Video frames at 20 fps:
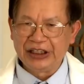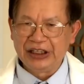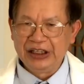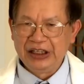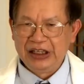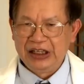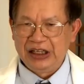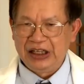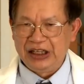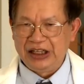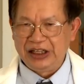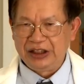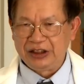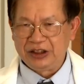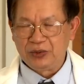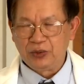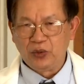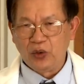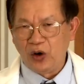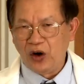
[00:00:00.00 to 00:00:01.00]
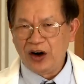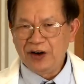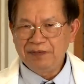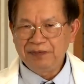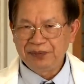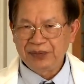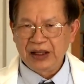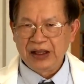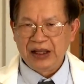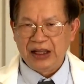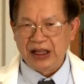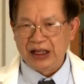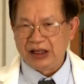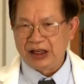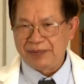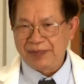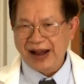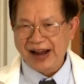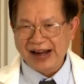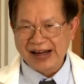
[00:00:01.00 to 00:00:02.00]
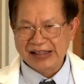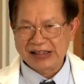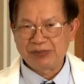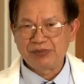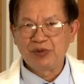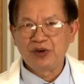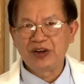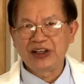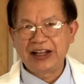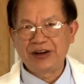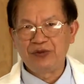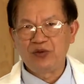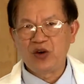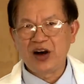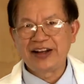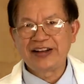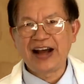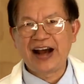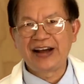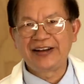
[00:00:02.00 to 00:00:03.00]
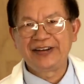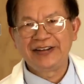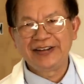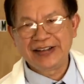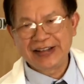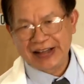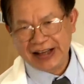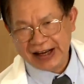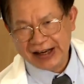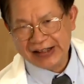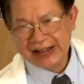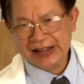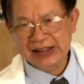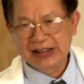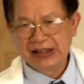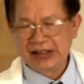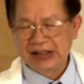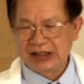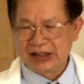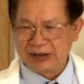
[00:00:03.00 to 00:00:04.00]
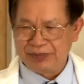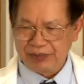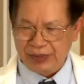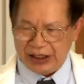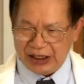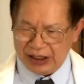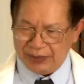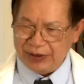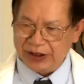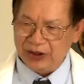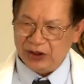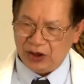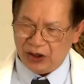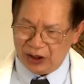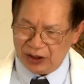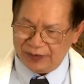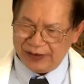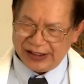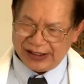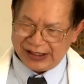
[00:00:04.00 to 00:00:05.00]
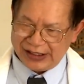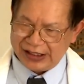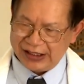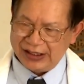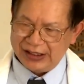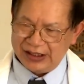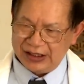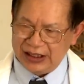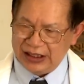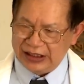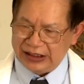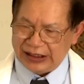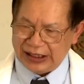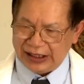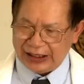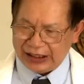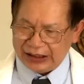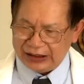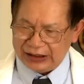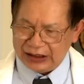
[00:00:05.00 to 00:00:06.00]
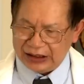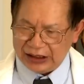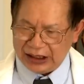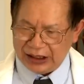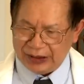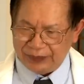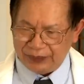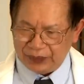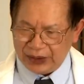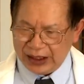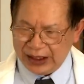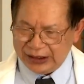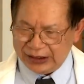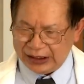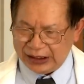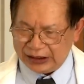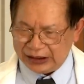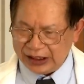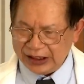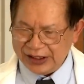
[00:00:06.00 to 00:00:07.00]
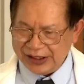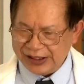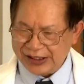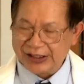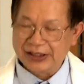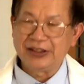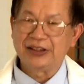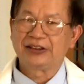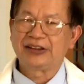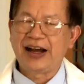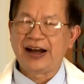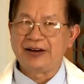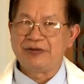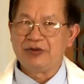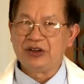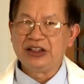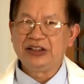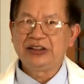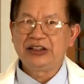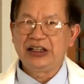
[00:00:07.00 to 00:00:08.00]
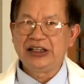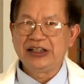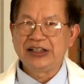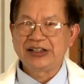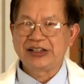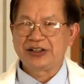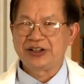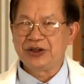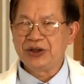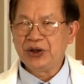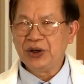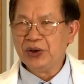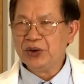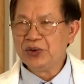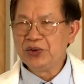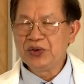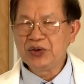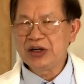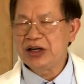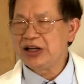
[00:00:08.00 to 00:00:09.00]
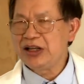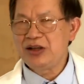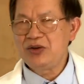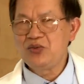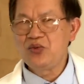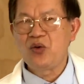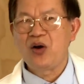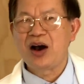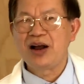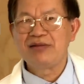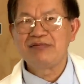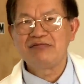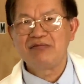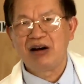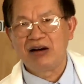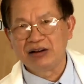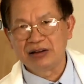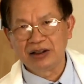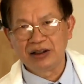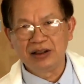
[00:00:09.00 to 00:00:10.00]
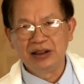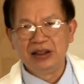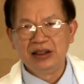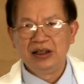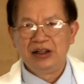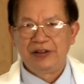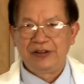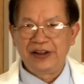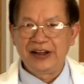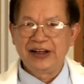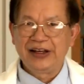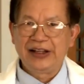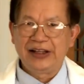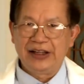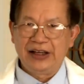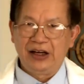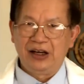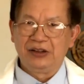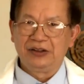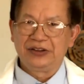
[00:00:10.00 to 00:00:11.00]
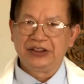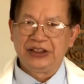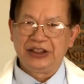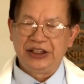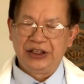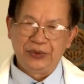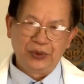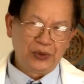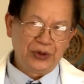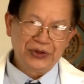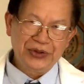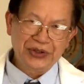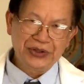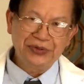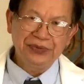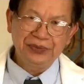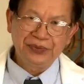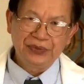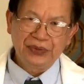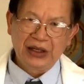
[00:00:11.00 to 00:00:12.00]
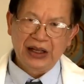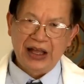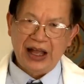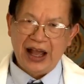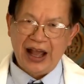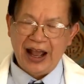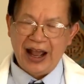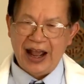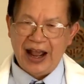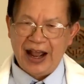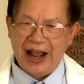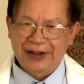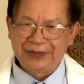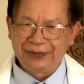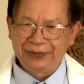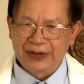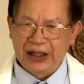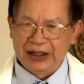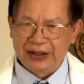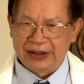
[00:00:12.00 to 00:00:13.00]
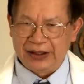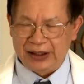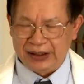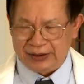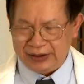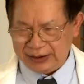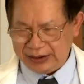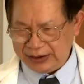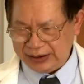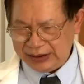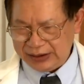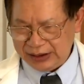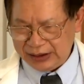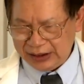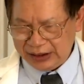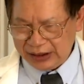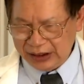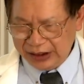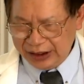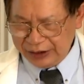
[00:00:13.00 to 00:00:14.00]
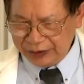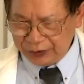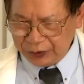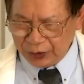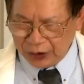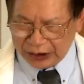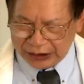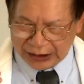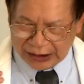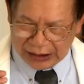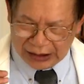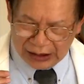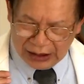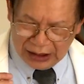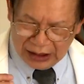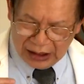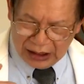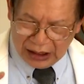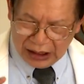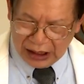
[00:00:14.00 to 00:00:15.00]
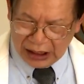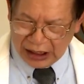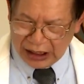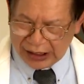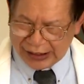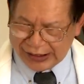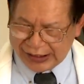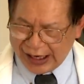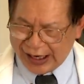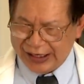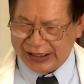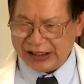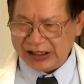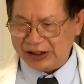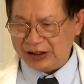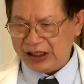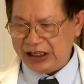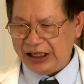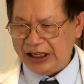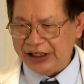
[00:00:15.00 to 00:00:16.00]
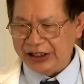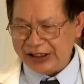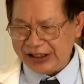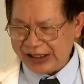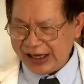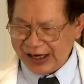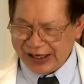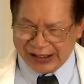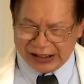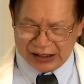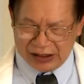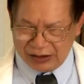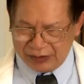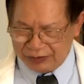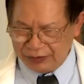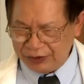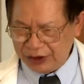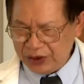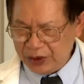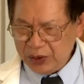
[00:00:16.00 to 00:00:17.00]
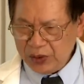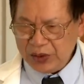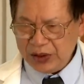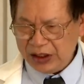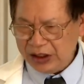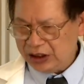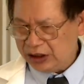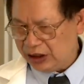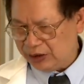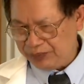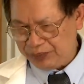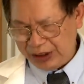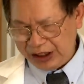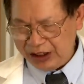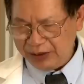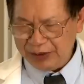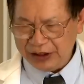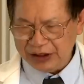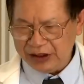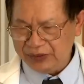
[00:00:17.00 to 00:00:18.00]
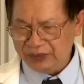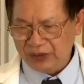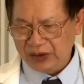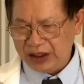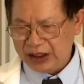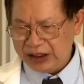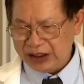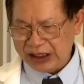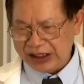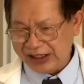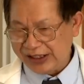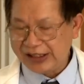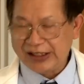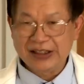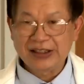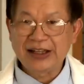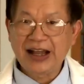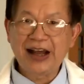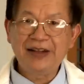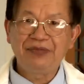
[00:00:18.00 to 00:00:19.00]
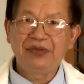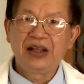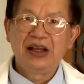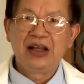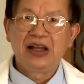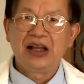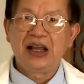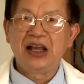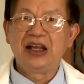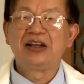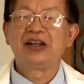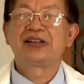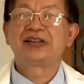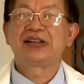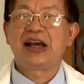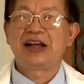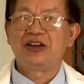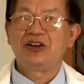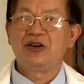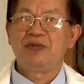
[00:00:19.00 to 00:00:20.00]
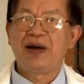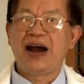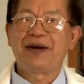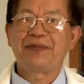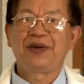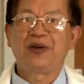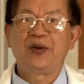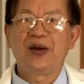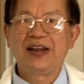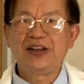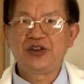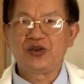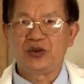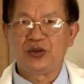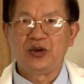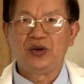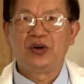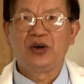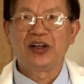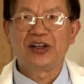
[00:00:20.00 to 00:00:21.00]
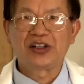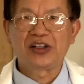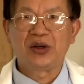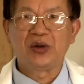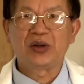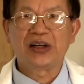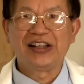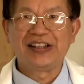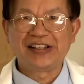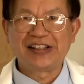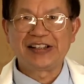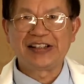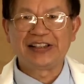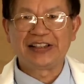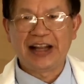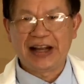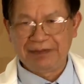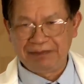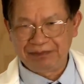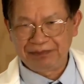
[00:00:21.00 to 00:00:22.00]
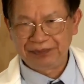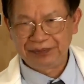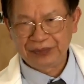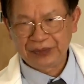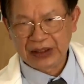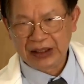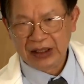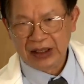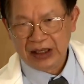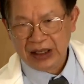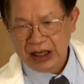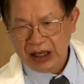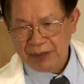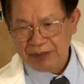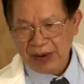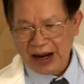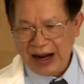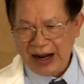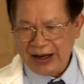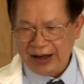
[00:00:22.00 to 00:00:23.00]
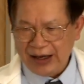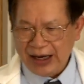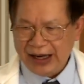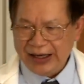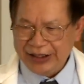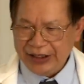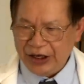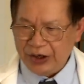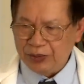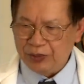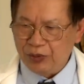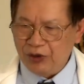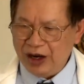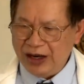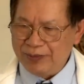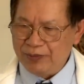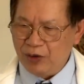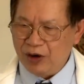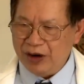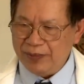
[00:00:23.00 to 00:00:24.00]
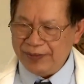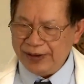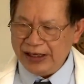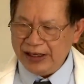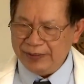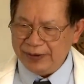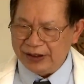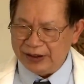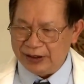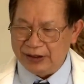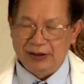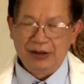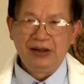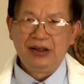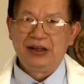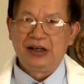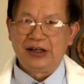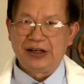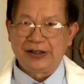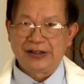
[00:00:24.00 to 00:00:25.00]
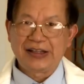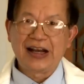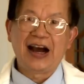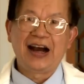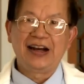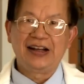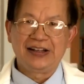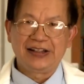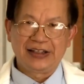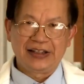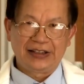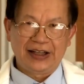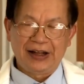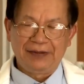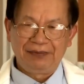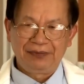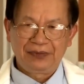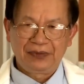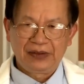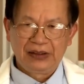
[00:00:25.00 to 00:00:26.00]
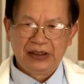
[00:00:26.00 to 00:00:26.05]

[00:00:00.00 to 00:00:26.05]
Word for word: the in the war in the past more than 100 years, the people always con that um, that consider Darwin is the only one or the theory or the evolution, and that uh, for the uh, science in the science field, the people consider that in the general population also consider that. But right now, more and more people are challenging that.